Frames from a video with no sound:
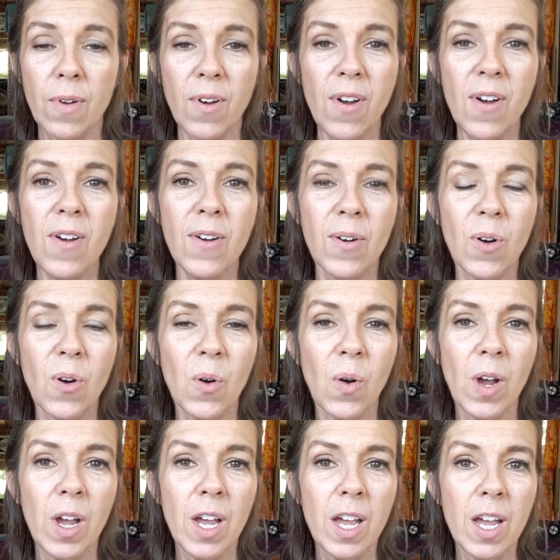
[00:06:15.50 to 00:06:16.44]

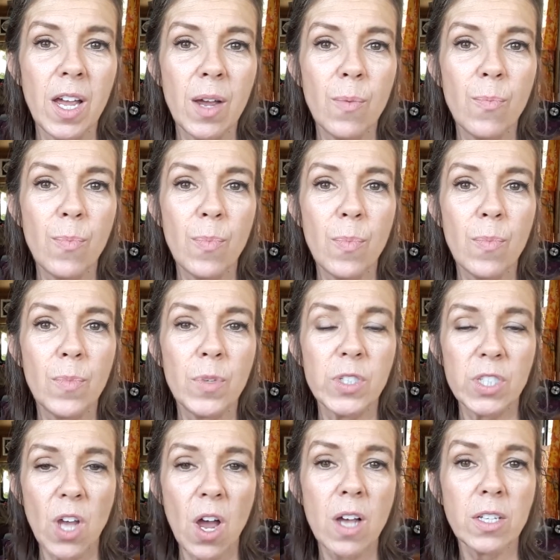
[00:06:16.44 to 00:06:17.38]
Oh,
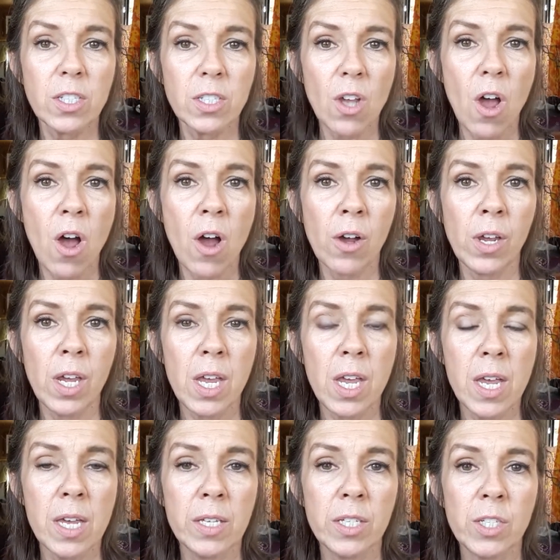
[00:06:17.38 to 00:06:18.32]
satsang
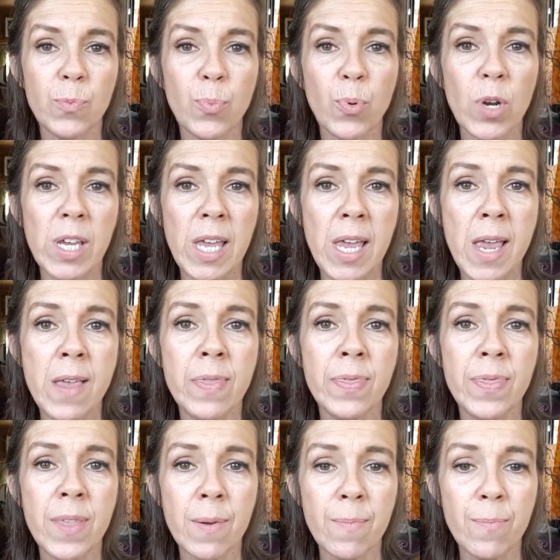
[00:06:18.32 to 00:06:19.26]
is
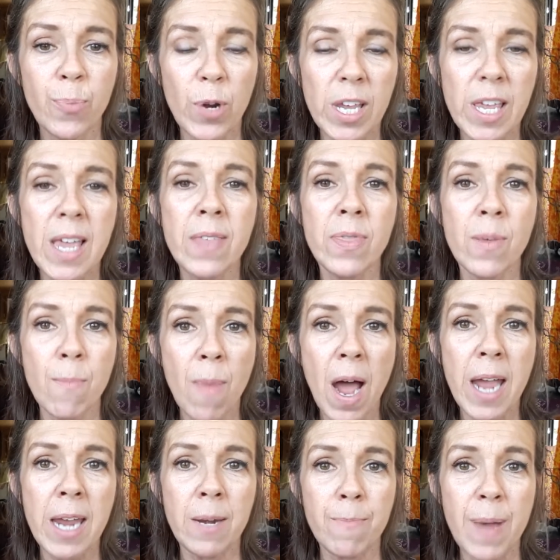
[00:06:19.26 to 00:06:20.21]
bringing the
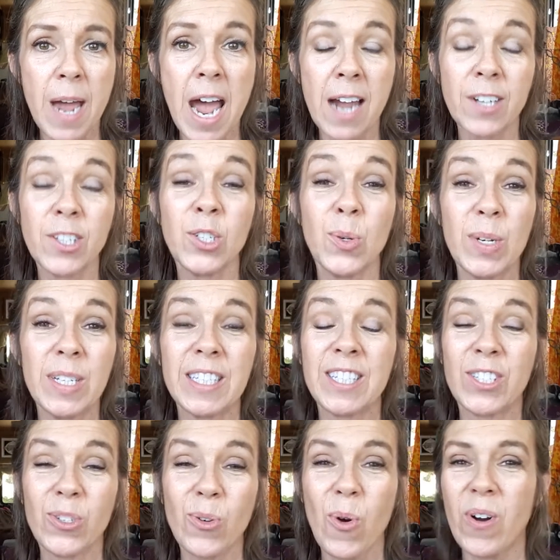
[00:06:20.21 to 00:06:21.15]
mind back to its
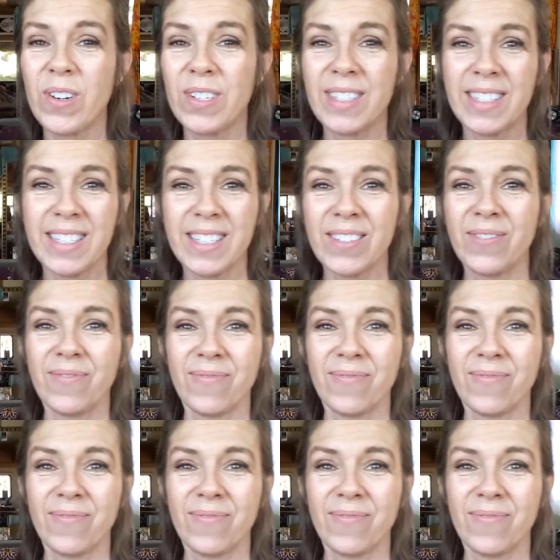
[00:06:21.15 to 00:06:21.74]
source.